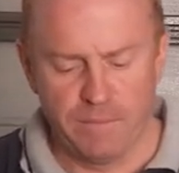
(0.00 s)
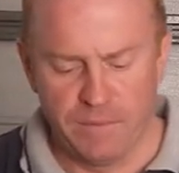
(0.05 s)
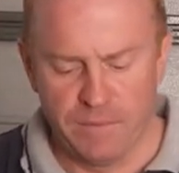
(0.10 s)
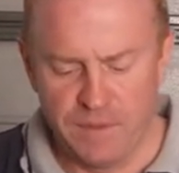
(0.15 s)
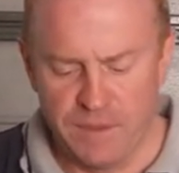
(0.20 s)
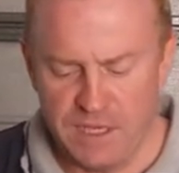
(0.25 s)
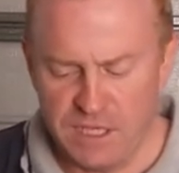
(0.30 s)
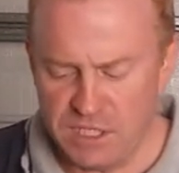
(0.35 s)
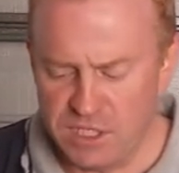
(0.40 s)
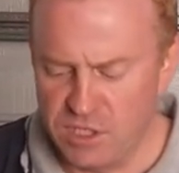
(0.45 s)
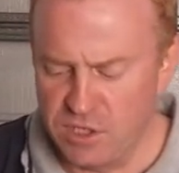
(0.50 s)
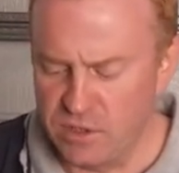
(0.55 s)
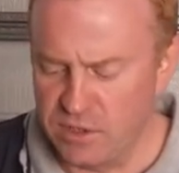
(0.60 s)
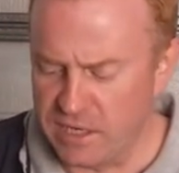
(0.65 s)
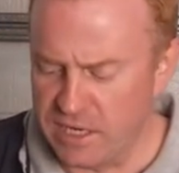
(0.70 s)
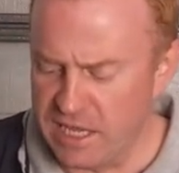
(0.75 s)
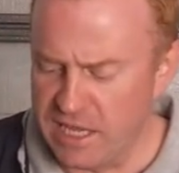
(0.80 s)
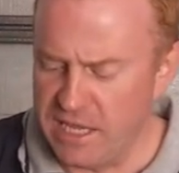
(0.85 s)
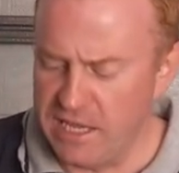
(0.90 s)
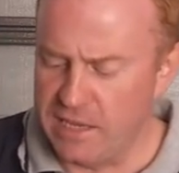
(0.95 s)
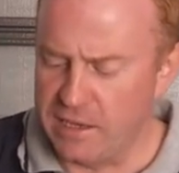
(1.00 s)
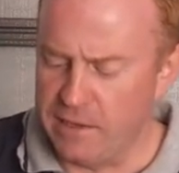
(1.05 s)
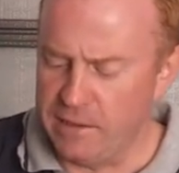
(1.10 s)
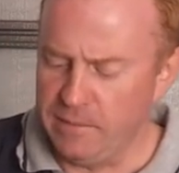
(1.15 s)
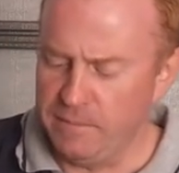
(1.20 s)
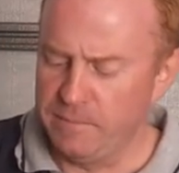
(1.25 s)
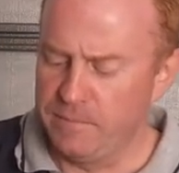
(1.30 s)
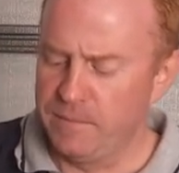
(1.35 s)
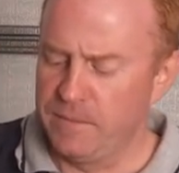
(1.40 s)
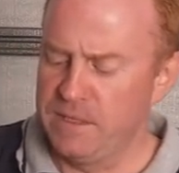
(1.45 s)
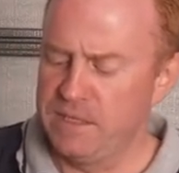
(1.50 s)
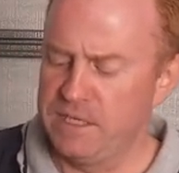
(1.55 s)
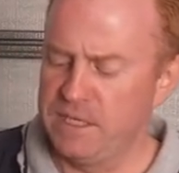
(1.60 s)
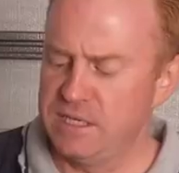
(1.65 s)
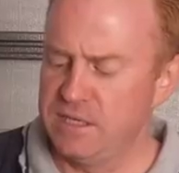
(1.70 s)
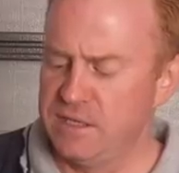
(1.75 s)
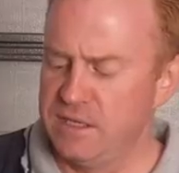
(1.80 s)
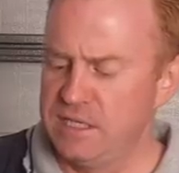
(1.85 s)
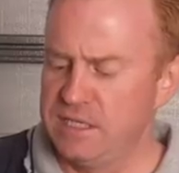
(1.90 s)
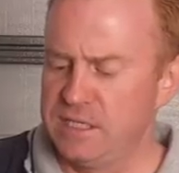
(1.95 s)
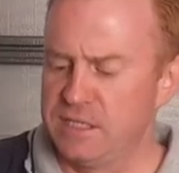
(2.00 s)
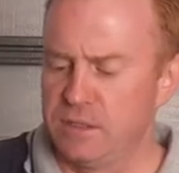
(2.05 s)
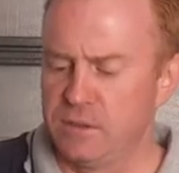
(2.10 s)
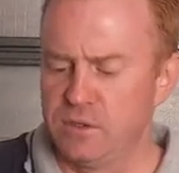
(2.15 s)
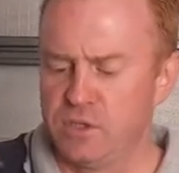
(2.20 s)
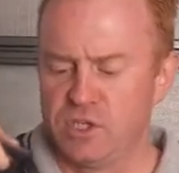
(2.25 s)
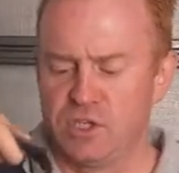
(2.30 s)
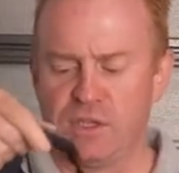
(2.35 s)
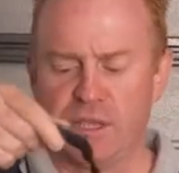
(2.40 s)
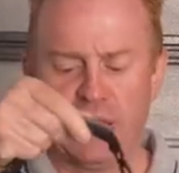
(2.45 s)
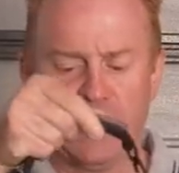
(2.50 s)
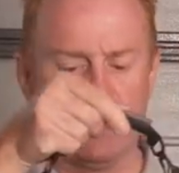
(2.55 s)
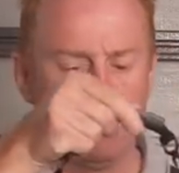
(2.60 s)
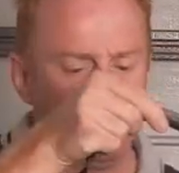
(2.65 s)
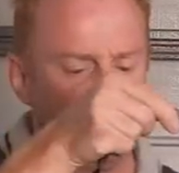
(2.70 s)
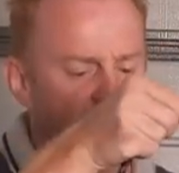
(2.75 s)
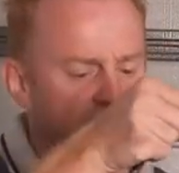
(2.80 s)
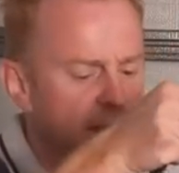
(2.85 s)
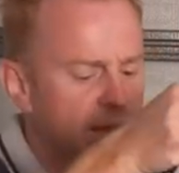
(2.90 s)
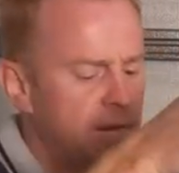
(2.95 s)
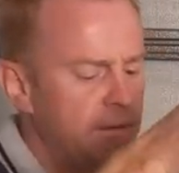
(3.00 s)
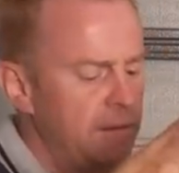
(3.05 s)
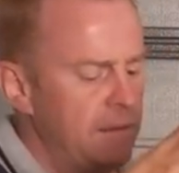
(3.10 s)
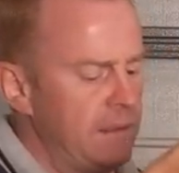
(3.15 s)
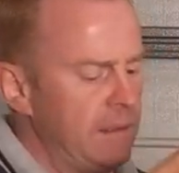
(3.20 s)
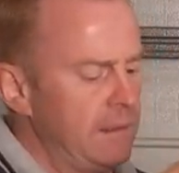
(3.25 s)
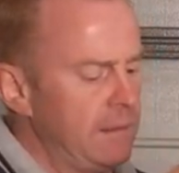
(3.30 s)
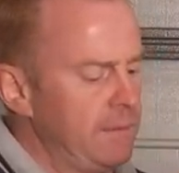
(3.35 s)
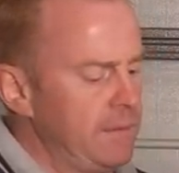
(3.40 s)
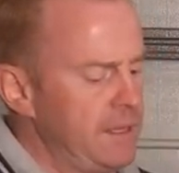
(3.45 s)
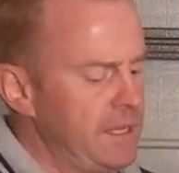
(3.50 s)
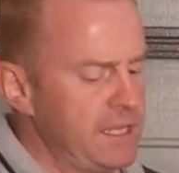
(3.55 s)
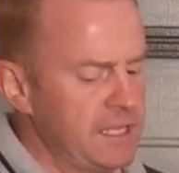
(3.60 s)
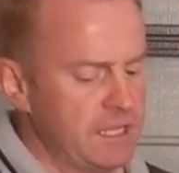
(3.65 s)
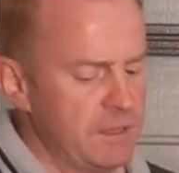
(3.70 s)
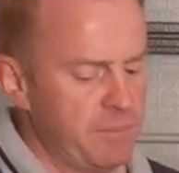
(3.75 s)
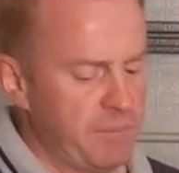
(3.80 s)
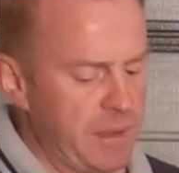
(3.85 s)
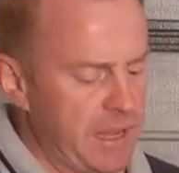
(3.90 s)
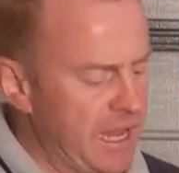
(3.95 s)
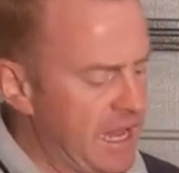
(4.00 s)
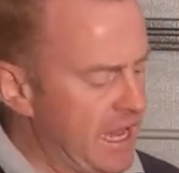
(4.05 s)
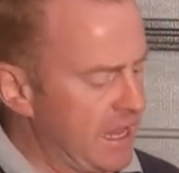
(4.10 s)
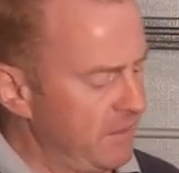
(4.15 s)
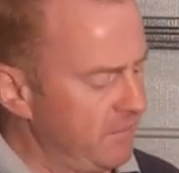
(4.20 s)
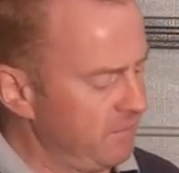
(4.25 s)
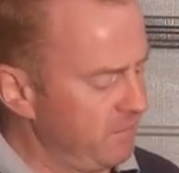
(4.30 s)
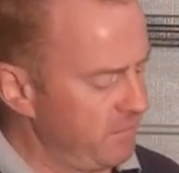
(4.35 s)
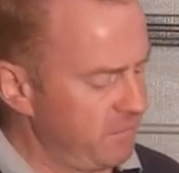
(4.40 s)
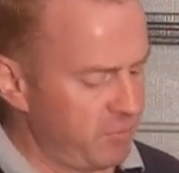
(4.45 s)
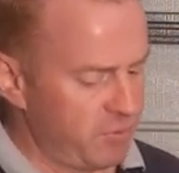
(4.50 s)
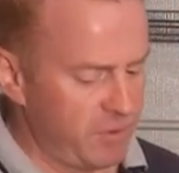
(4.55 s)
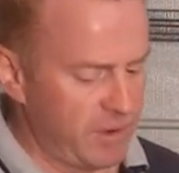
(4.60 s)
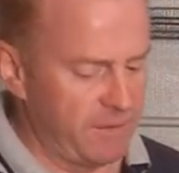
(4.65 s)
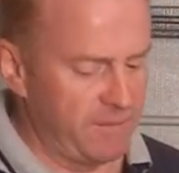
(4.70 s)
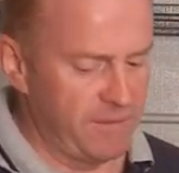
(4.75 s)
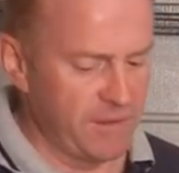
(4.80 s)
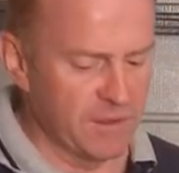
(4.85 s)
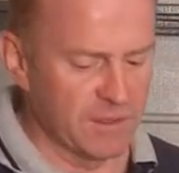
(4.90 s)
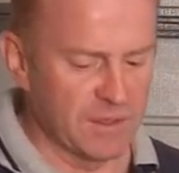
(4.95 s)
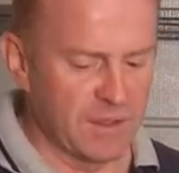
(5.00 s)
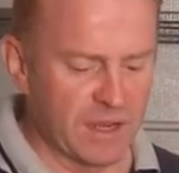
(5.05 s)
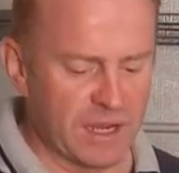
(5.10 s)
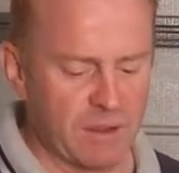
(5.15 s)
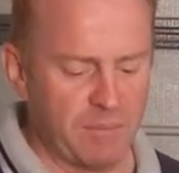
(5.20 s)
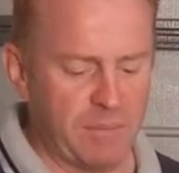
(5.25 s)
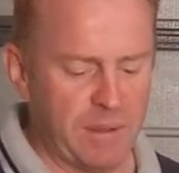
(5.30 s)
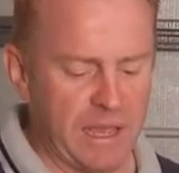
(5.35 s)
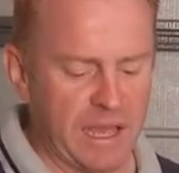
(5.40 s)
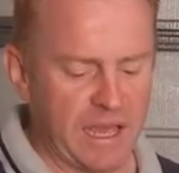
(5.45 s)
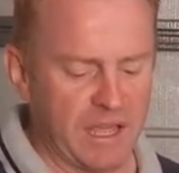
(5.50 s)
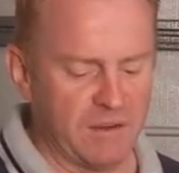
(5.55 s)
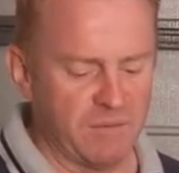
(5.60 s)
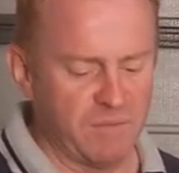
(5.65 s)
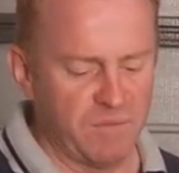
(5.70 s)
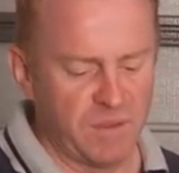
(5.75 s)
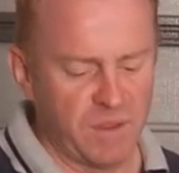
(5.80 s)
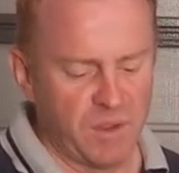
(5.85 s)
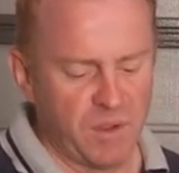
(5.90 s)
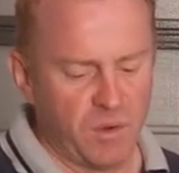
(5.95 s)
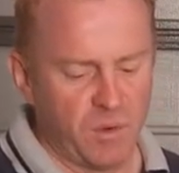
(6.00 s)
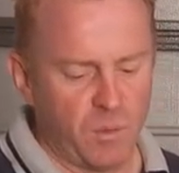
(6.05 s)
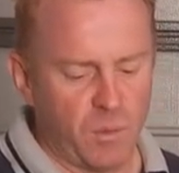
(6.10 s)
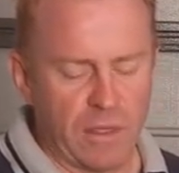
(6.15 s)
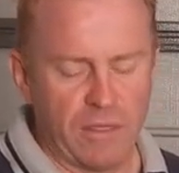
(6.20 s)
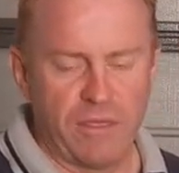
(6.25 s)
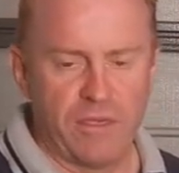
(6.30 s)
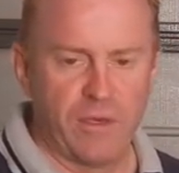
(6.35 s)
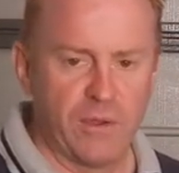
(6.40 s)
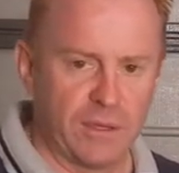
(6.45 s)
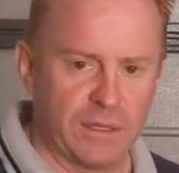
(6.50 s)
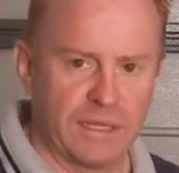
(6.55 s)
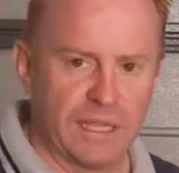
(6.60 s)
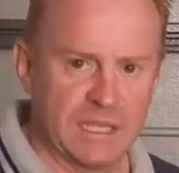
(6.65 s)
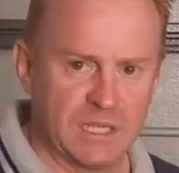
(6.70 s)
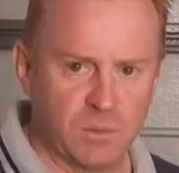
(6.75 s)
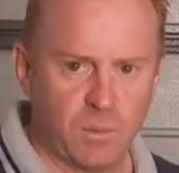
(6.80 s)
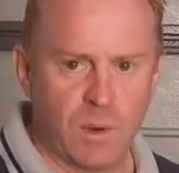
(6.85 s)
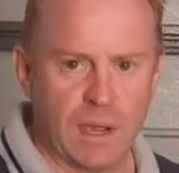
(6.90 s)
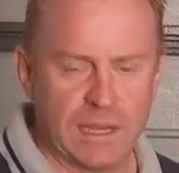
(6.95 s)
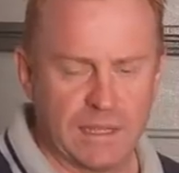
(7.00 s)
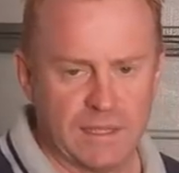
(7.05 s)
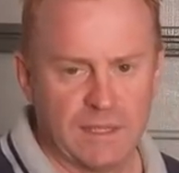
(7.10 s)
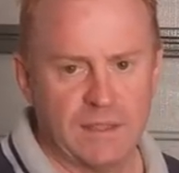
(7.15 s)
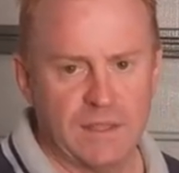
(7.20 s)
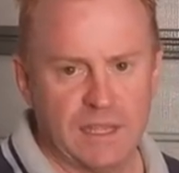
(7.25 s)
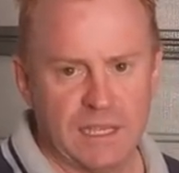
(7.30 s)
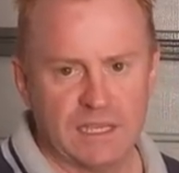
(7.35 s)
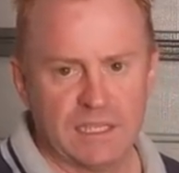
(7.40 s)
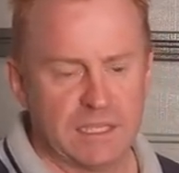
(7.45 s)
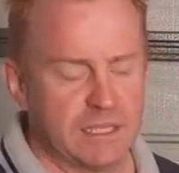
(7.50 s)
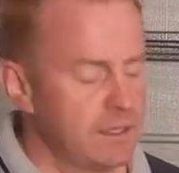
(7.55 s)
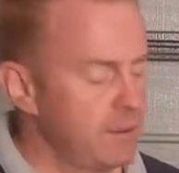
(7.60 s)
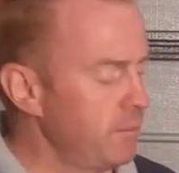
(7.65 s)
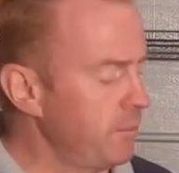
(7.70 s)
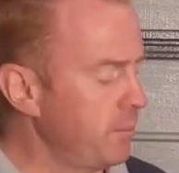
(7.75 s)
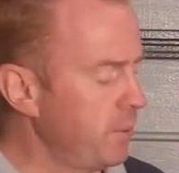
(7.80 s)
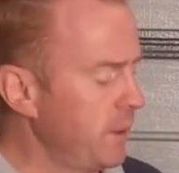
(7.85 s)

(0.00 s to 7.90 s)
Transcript: This unit here, this solution they have here, feels like about one third less weight than this.